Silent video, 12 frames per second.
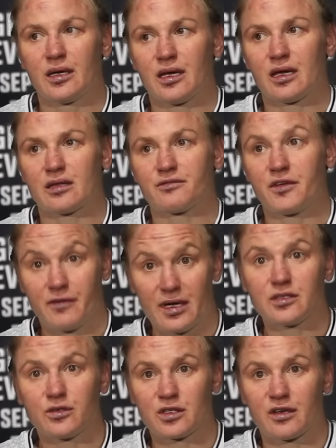And we
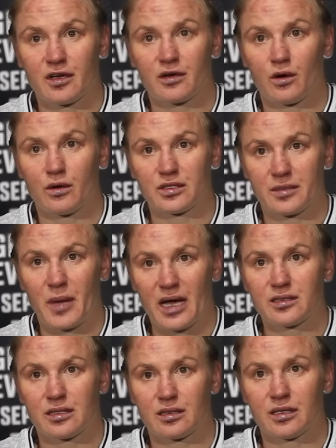went to on a
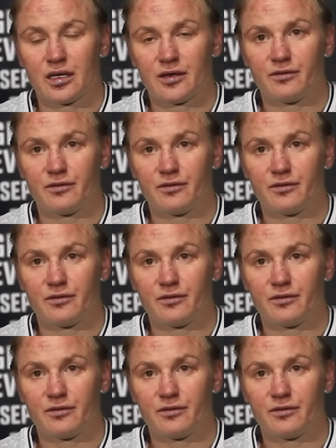battle.